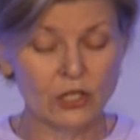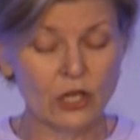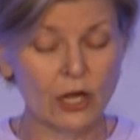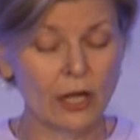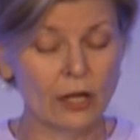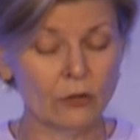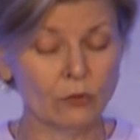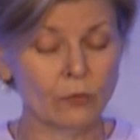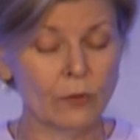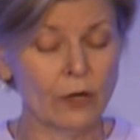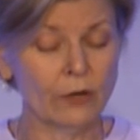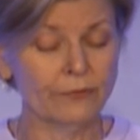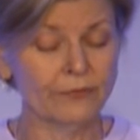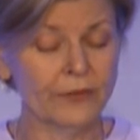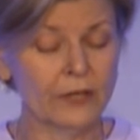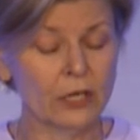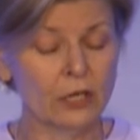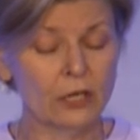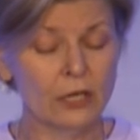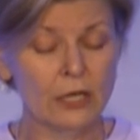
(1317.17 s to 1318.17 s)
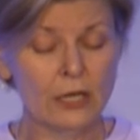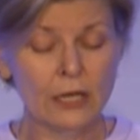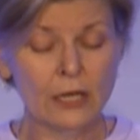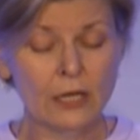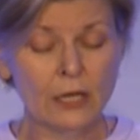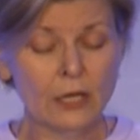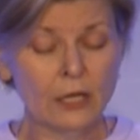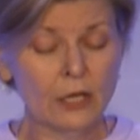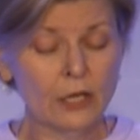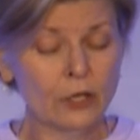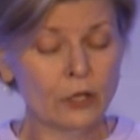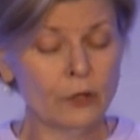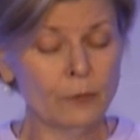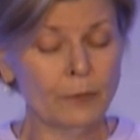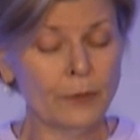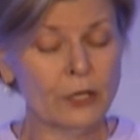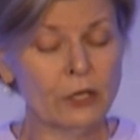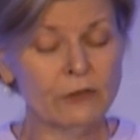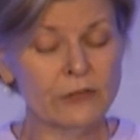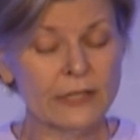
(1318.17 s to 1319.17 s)
Child welfare could
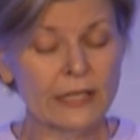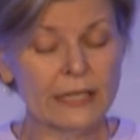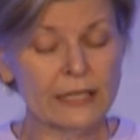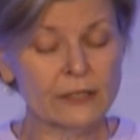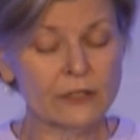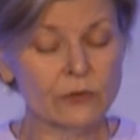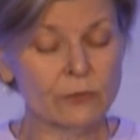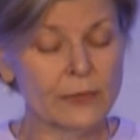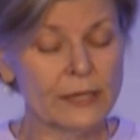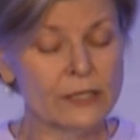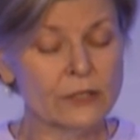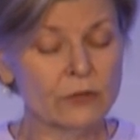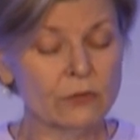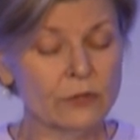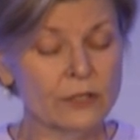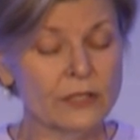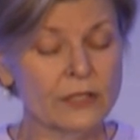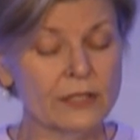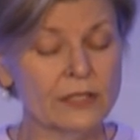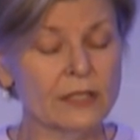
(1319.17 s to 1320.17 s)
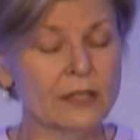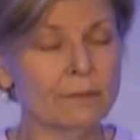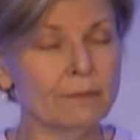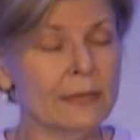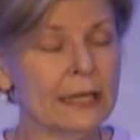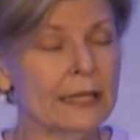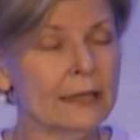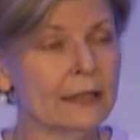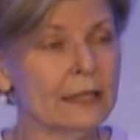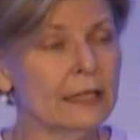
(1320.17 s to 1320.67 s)
be using its resources to meet the